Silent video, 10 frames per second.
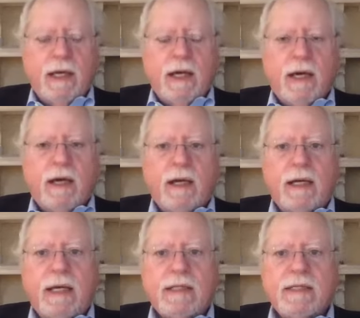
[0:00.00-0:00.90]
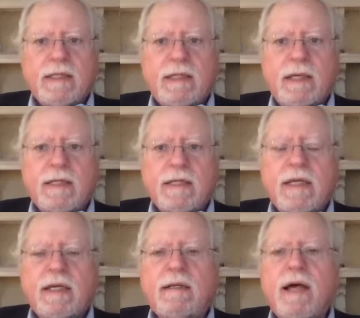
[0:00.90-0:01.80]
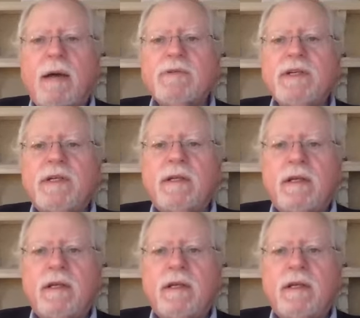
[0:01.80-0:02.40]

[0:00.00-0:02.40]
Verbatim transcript: Uh, it's it's the adoption.